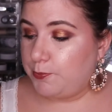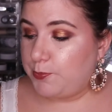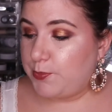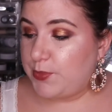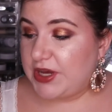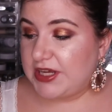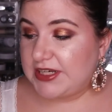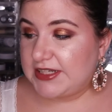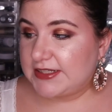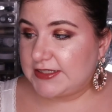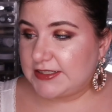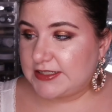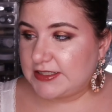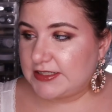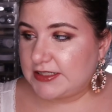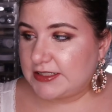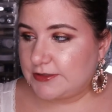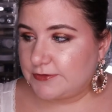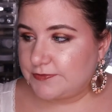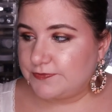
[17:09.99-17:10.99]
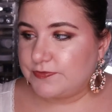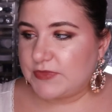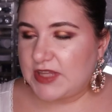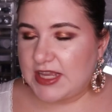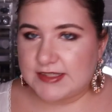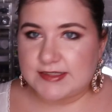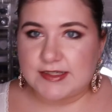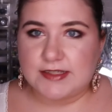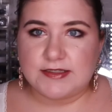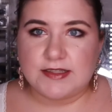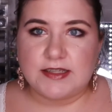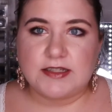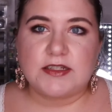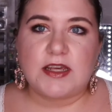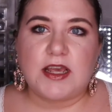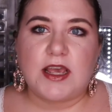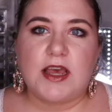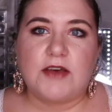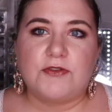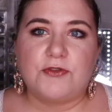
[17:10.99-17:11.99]
but as I said,
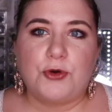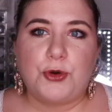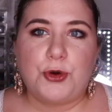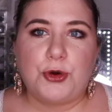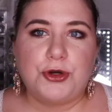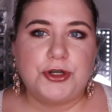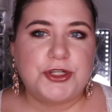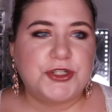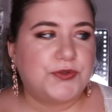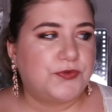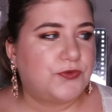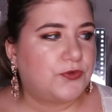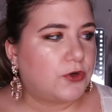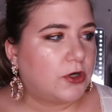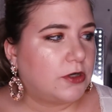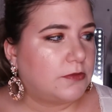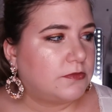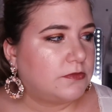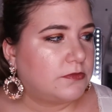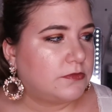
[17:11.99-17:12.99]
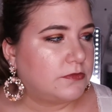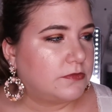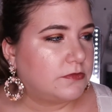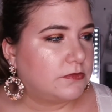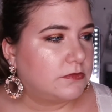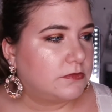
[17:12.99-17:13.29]
I have heard from